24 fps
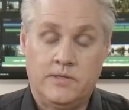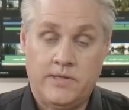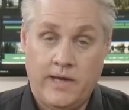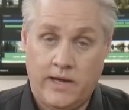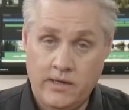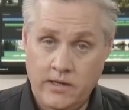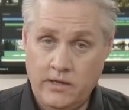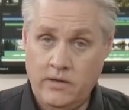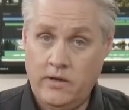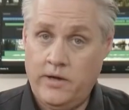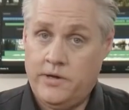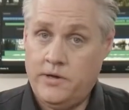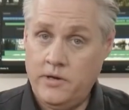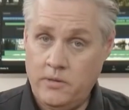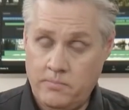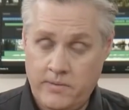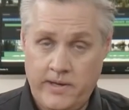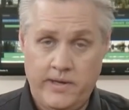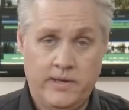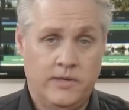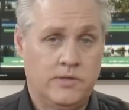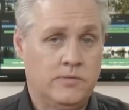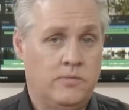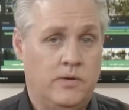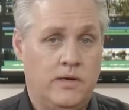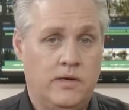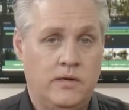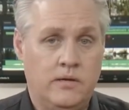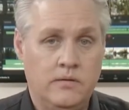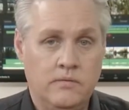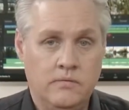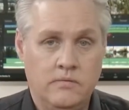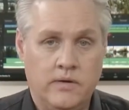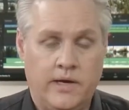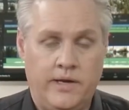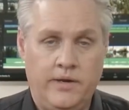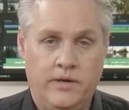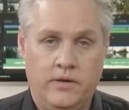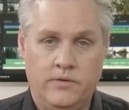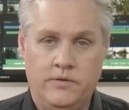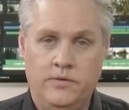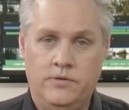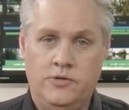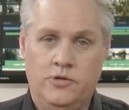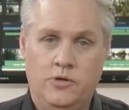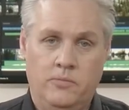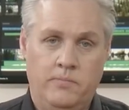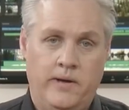a tally light on the back as well, and they've got
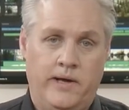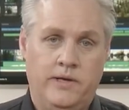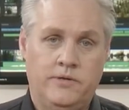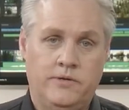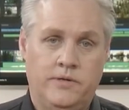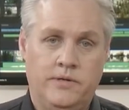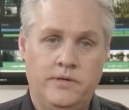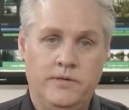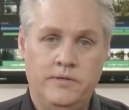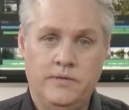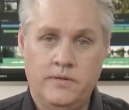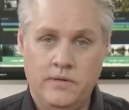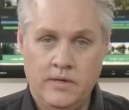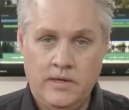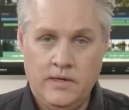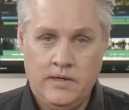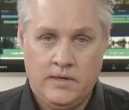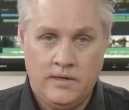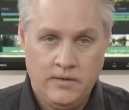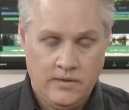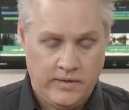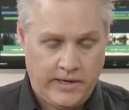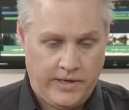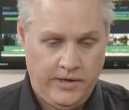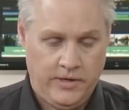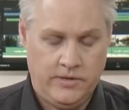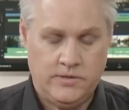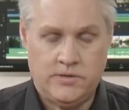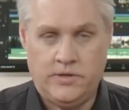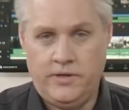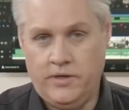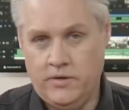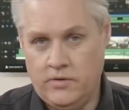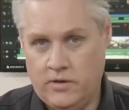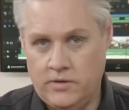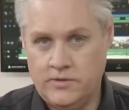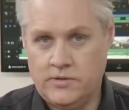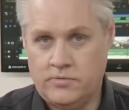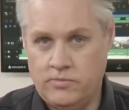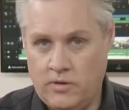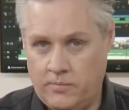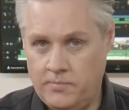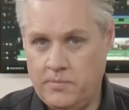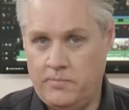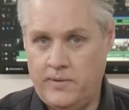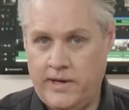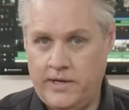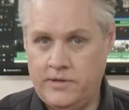the dual batteries, and you can hot
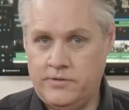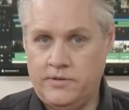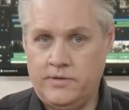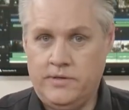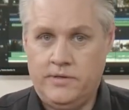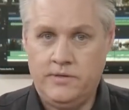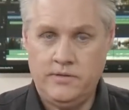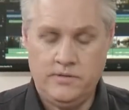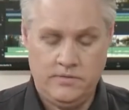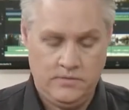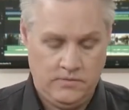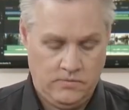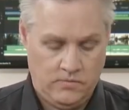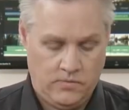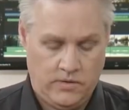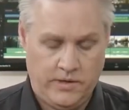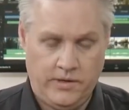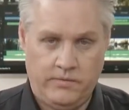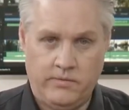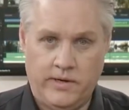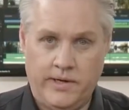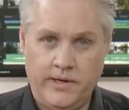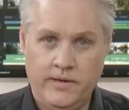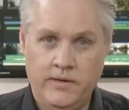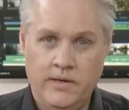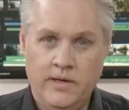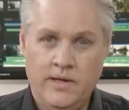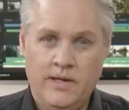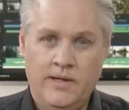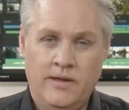swap the batteries while you're running.